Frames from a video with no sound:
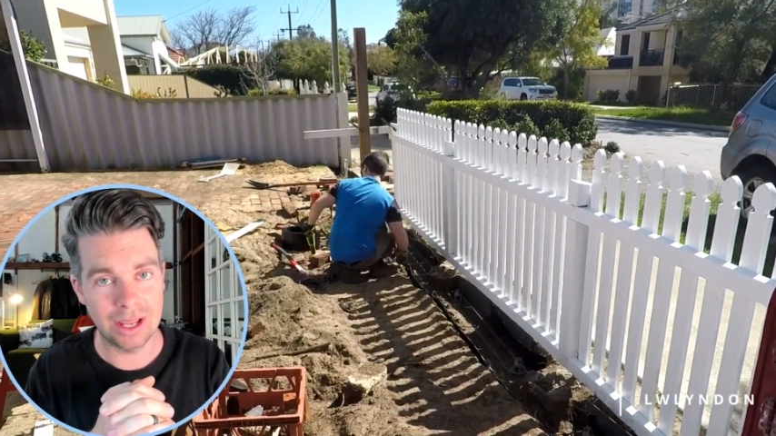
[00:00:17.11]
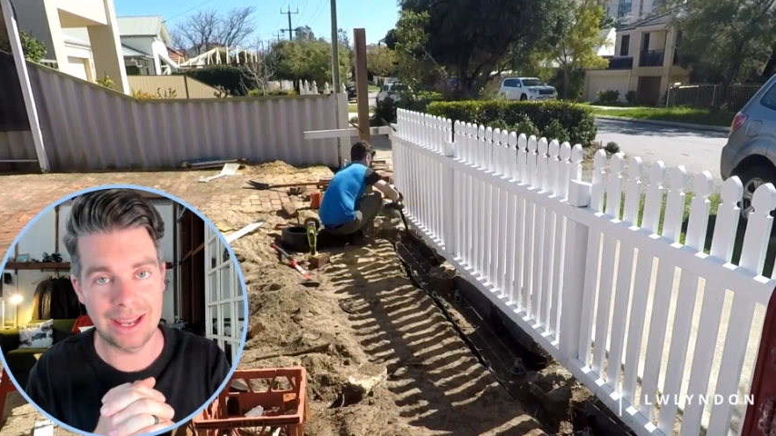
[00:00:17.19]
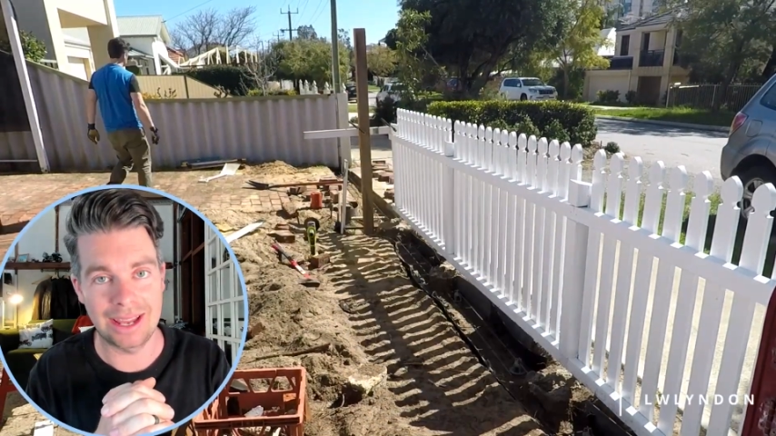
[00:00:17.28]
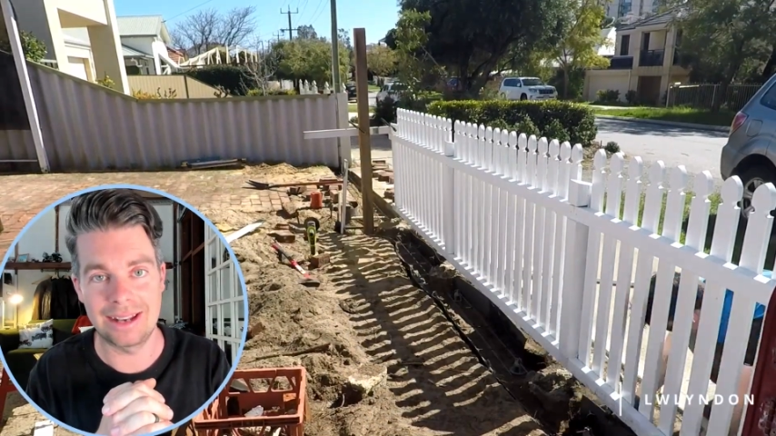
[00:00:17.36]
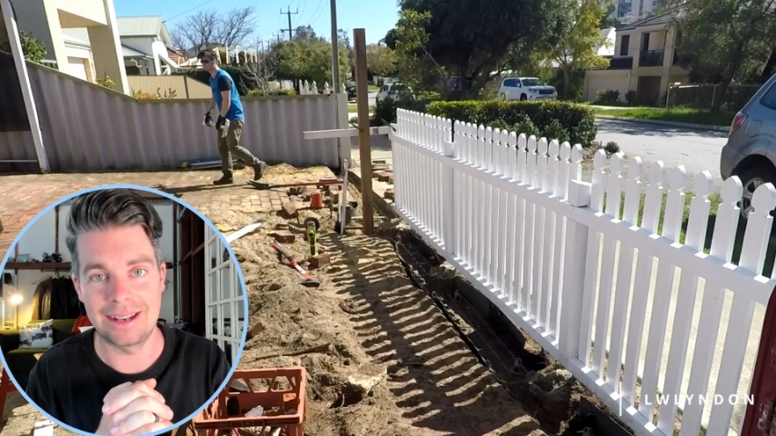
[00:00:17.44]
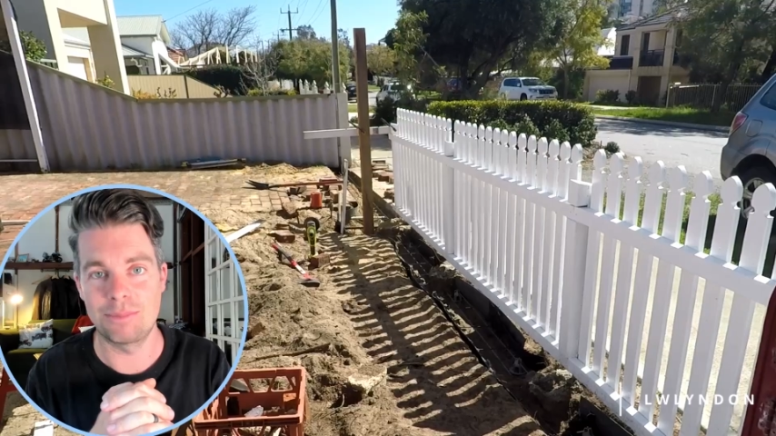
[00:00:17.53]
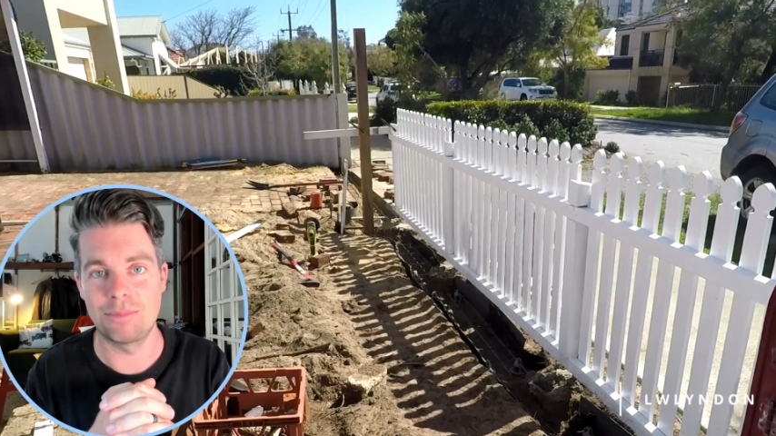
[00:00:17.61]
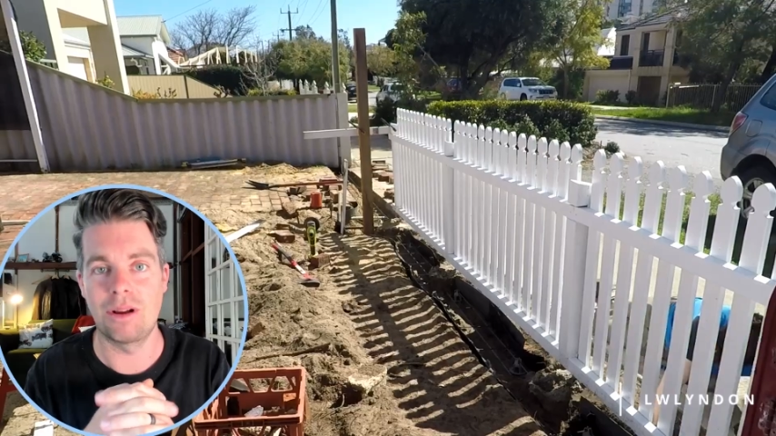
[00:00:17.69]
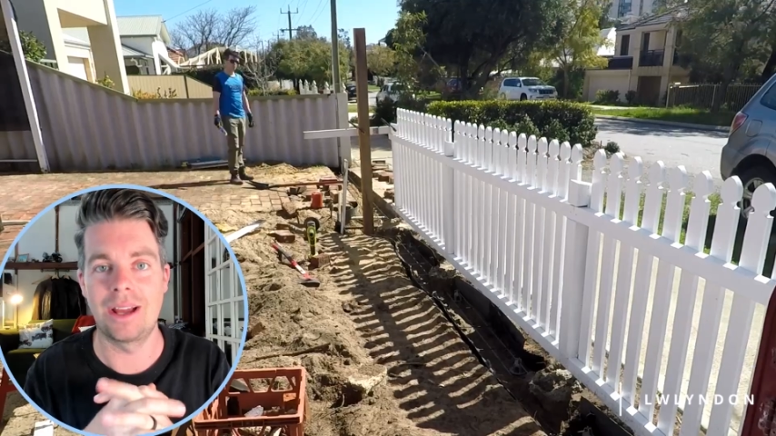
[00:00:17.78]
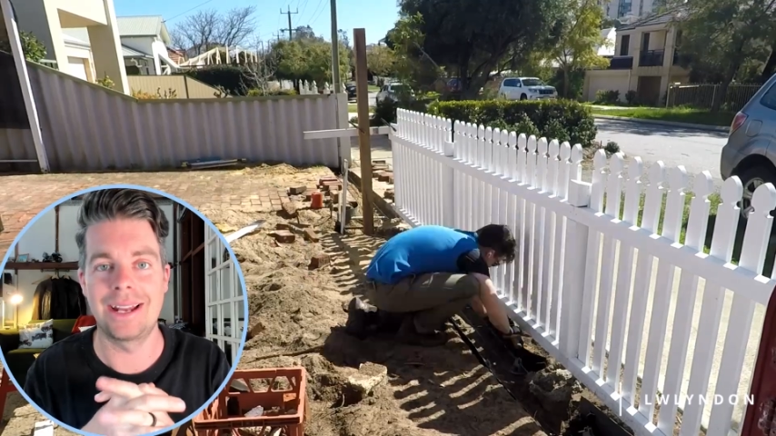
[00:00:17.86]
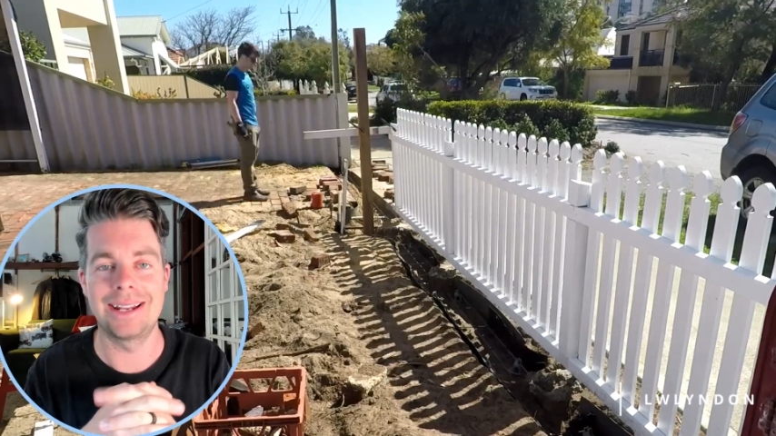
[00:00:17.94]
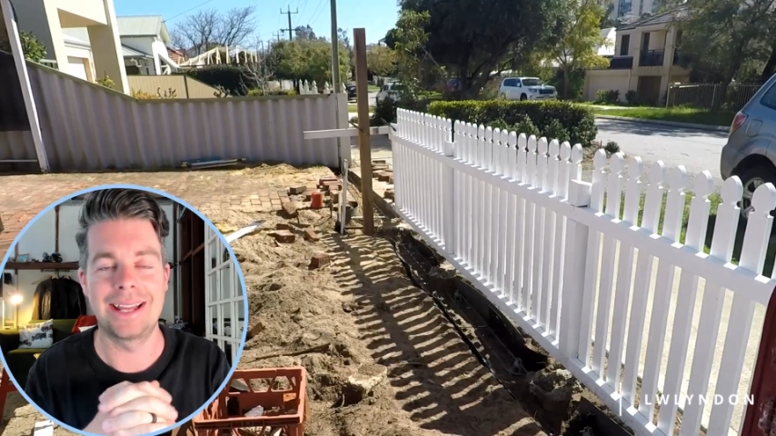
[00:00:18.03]
and
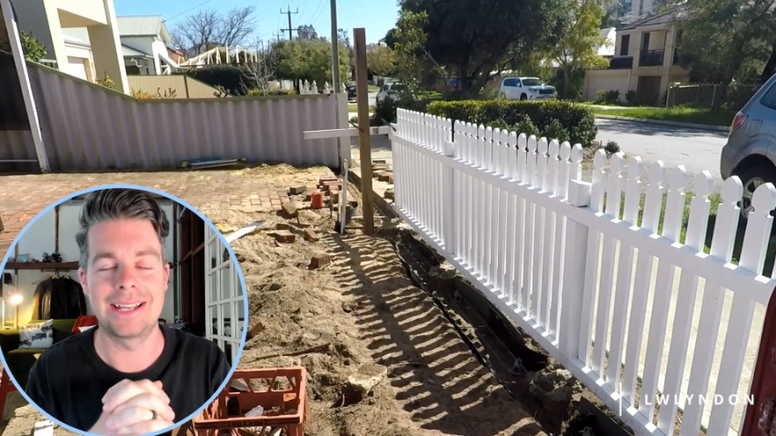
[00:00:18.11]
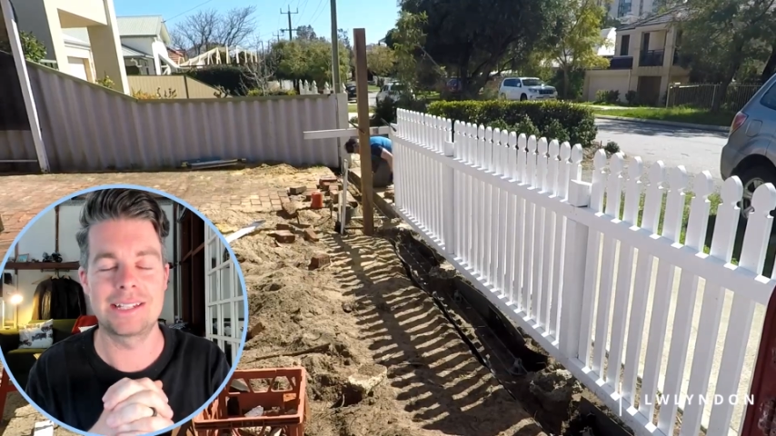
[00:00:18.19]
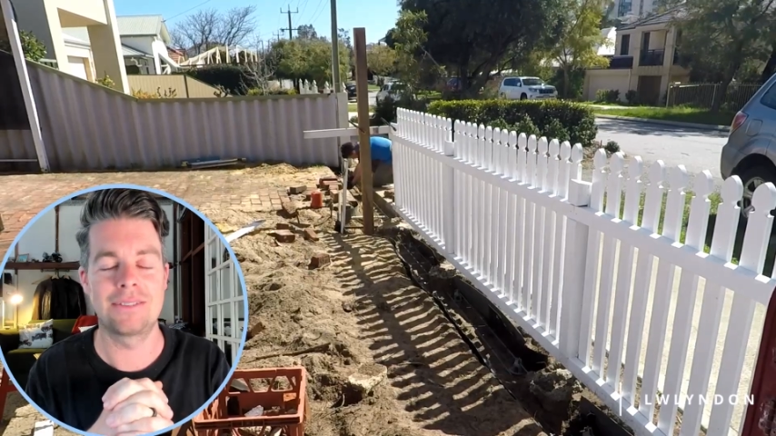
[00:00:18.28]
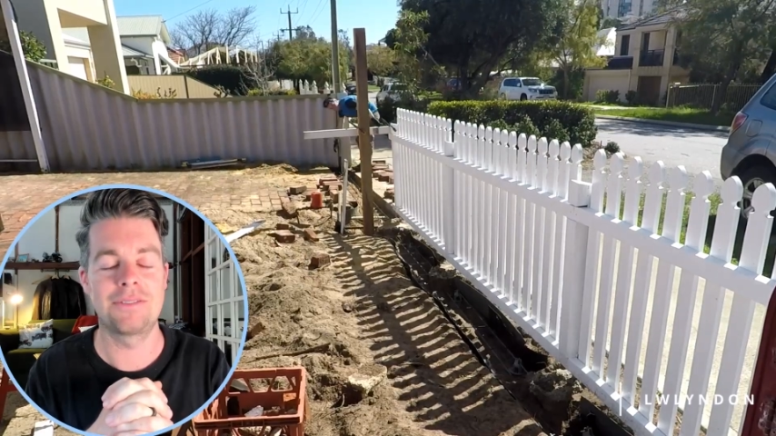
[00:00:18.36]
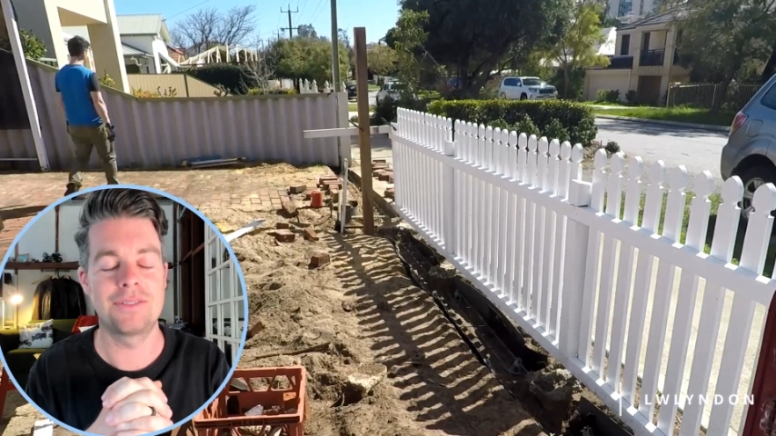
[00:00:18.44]
my late